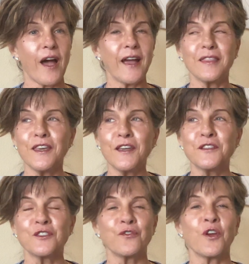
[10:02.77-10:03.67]
I think
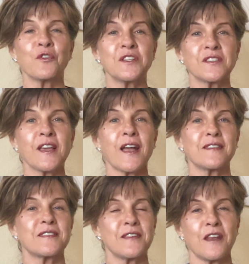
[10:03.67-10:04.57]
it's a very
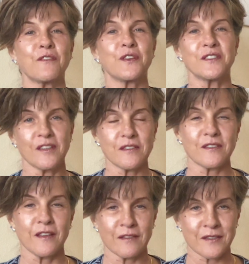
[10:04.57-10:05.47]
sad state of
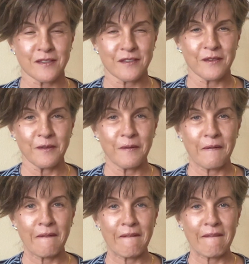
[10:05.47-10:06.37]
existence.
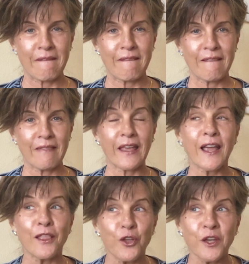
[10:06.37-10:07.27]
Like,
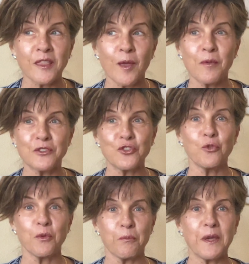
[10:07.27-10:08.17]
I look at them as
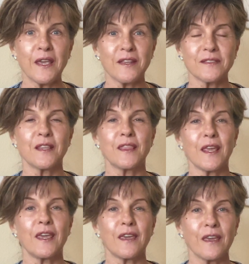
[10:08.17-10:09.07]
human beings and
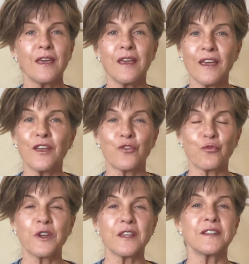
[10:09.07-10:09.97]
think it's
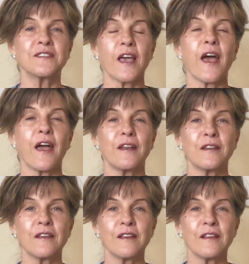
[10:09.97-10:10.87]
really sad.
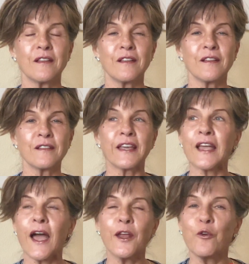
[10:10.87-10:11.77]
Like,
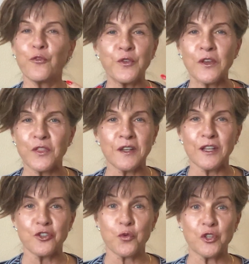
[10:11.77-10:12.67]
I don't feel the
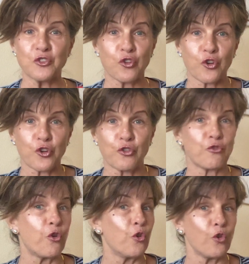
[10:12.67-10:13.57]
need to exert
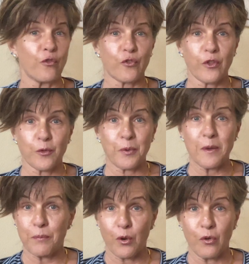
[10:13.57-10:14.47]
control over other
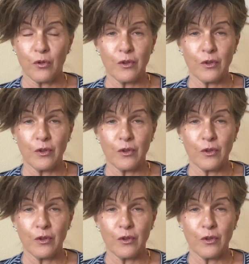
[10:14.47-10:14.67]
people